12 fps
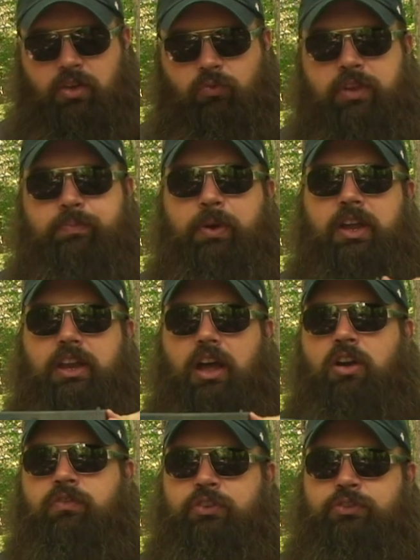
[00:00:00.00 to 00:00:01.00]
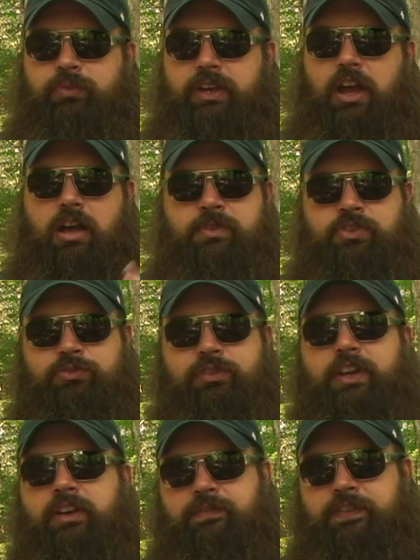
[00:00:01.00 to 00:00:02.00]
We put over almost
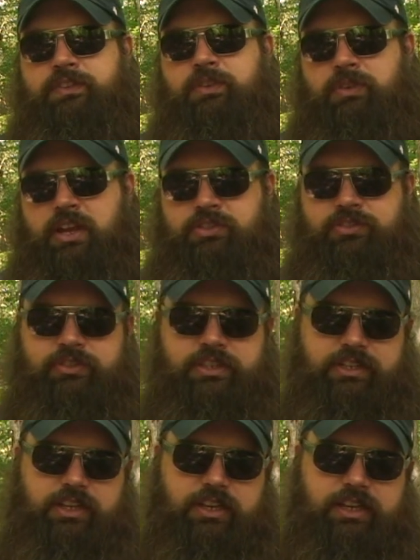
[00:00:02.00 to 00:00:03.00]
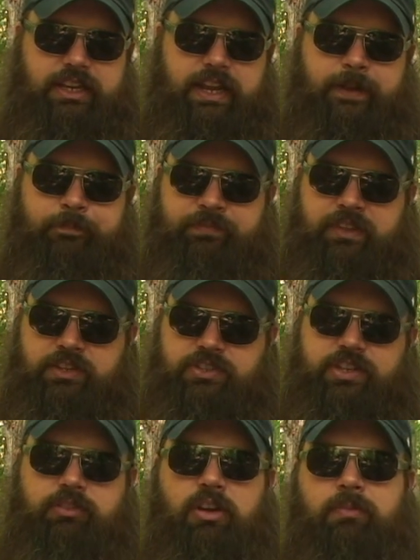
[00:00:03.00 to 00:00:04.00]
350 rounds through this gun today.
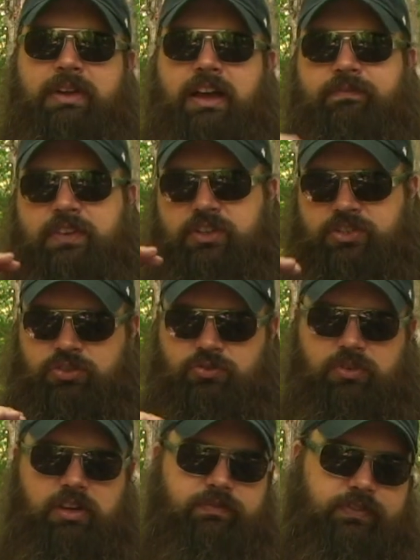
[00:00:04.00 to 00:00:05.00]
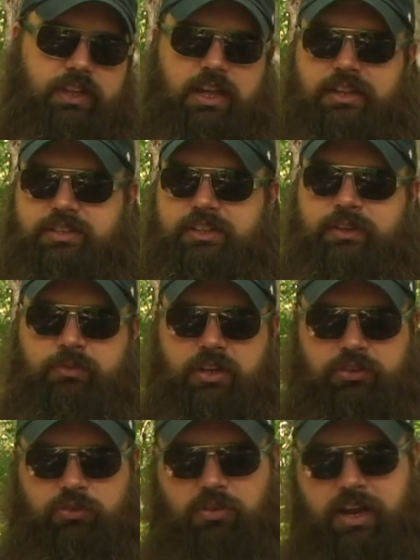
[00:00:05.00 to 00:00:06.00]
0 malfunctions. Run flawlessly,
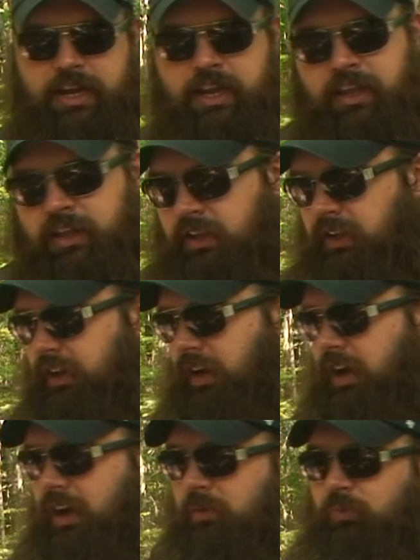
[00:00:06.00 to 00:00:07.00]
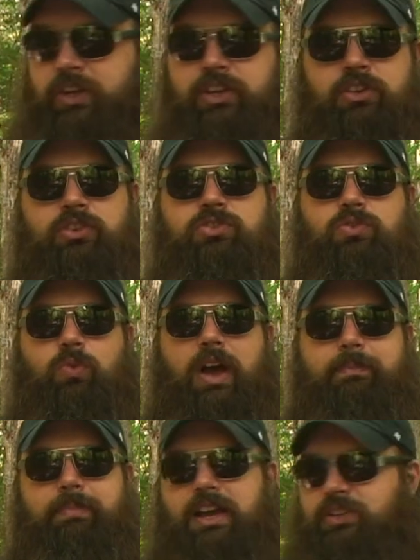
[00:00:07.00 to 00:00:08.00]
run great. We used
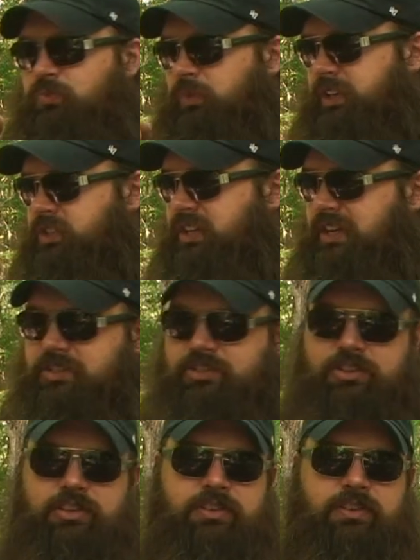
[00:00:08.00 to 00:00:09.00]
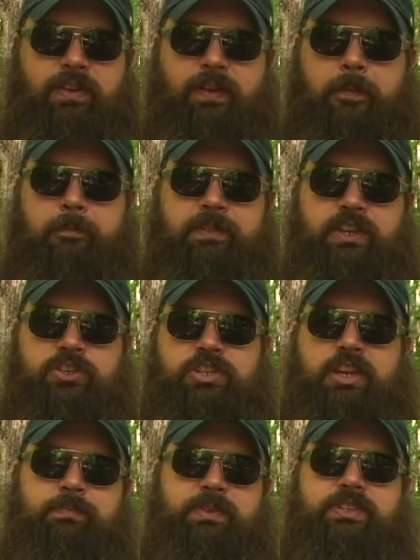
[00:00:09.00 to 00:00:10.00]
white box Winchester, the
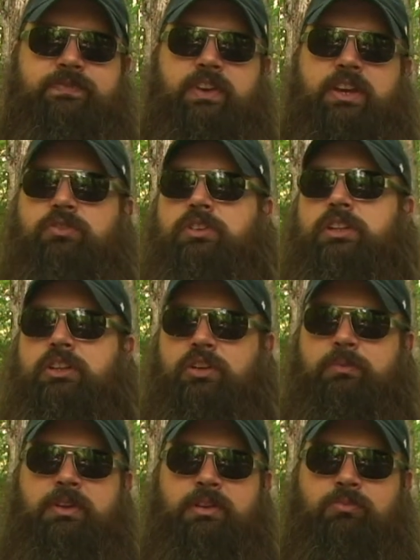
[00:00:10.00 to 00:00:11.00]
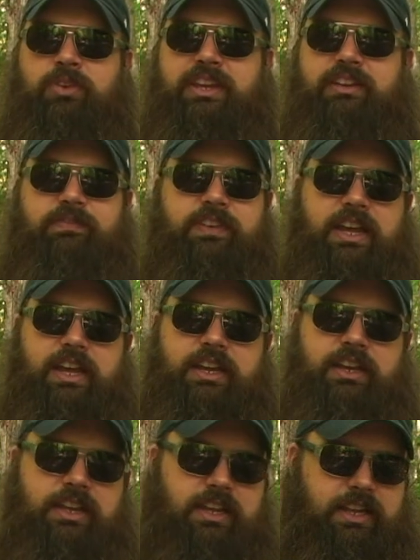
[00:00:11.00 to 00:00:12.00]
cheapest Federal aluminum we could
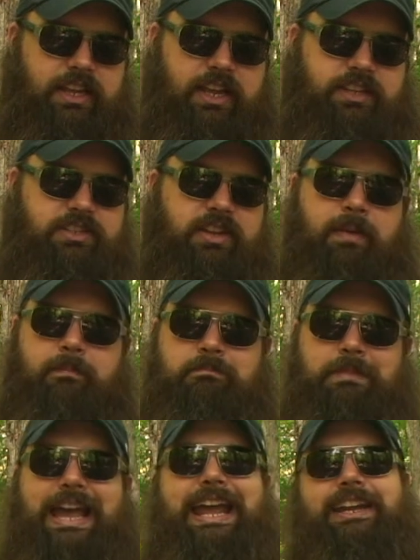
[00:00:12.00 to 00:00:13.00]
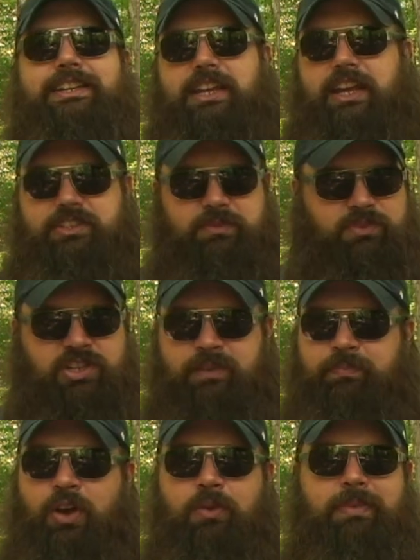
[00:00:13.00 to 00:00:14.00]
find, and some MagTech, some
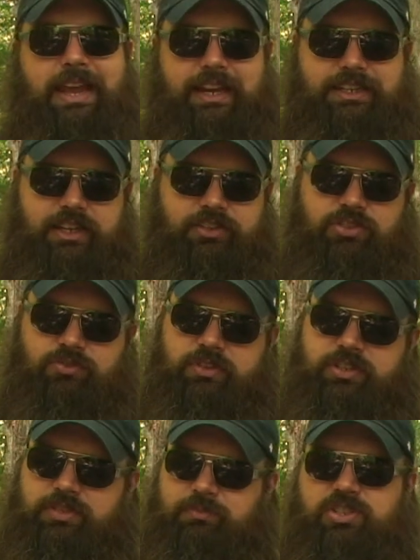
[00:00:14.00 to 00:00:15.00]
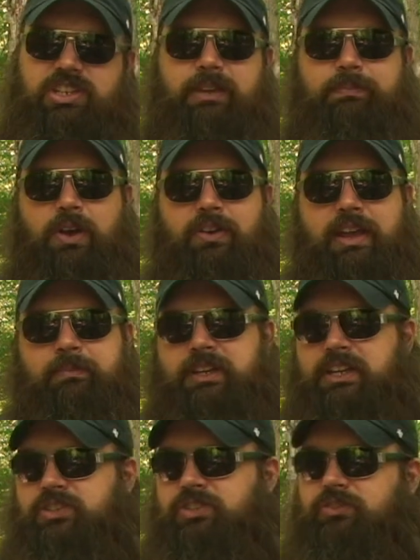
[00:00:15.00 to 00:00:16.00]
cheapo MagTech. Just run some cheapo
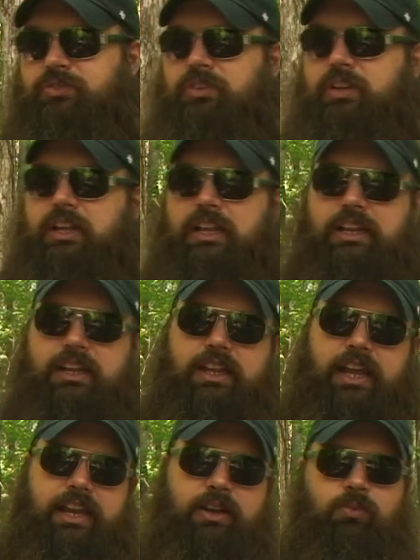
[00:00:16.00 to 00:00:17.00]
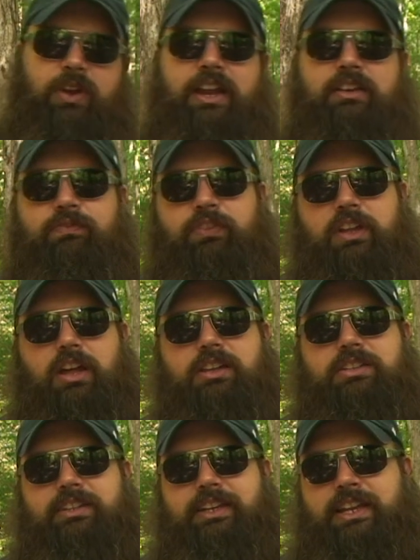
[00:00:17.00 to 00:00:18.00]
ammunition through it, and it ran
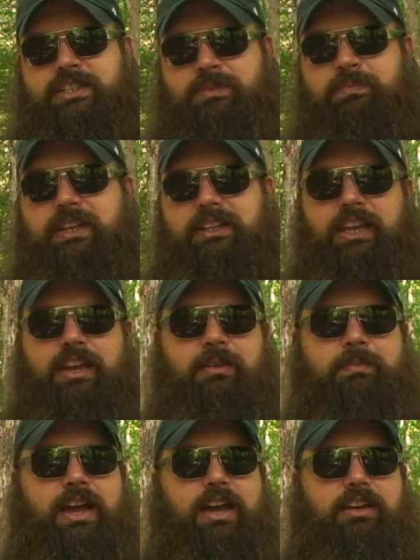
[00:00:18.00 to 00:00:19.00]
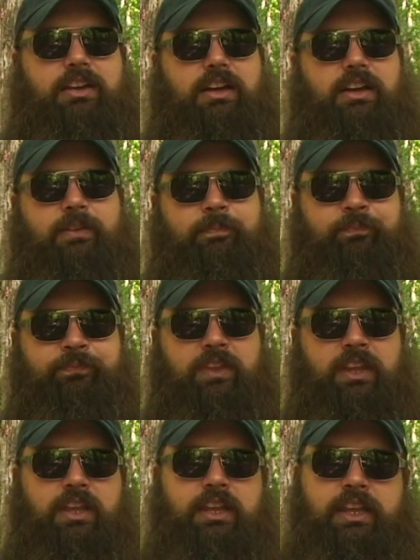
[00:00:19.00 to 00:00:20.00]
flawlessly. And that's the big thing about
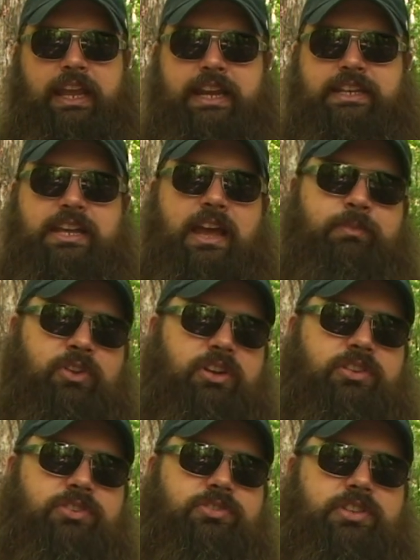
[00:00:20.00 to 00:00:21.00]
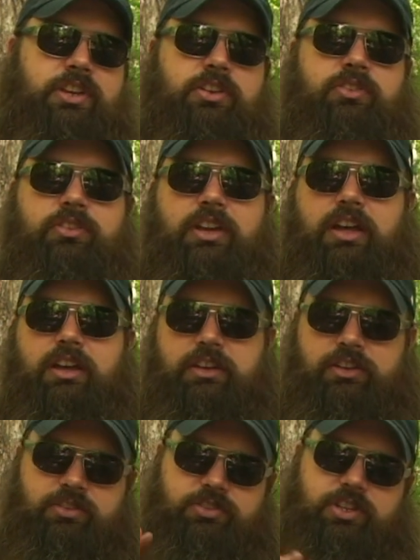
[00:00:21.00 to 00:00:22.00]
anytime you introduce a new gun,
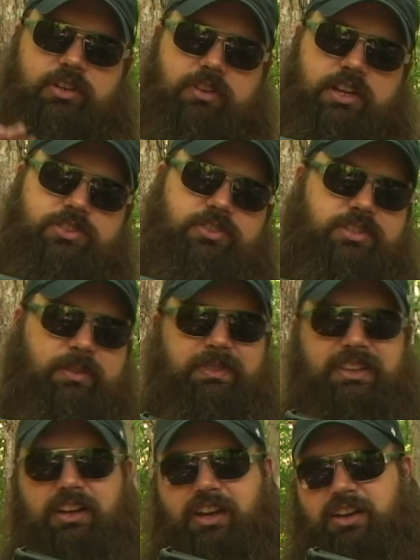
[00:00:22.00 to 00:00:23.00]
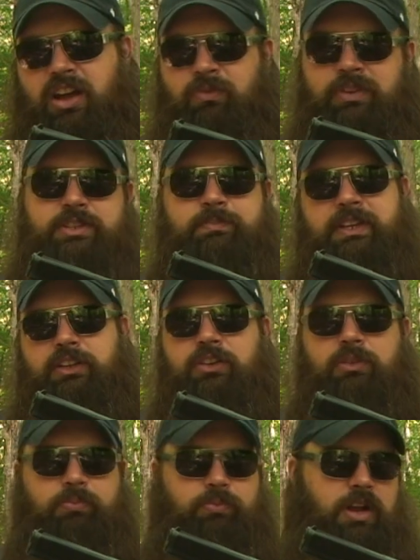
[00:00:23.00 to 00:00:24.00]
a new generation or something, there can always be
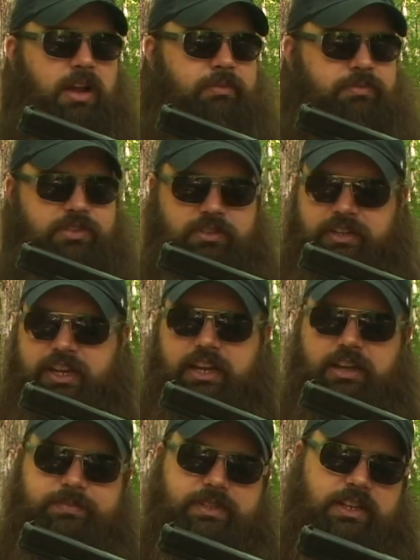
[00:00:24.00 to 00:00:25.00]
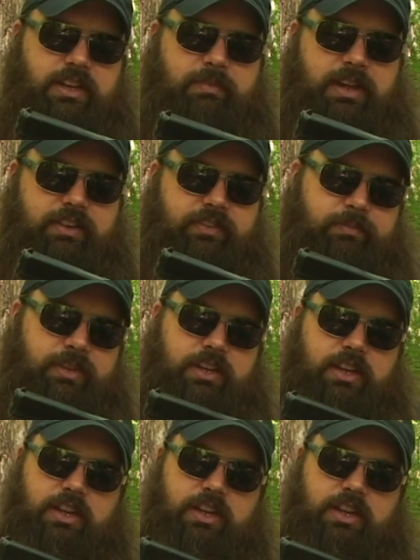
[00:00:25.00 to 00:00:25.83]
little problems, little hiccups that come out of it. But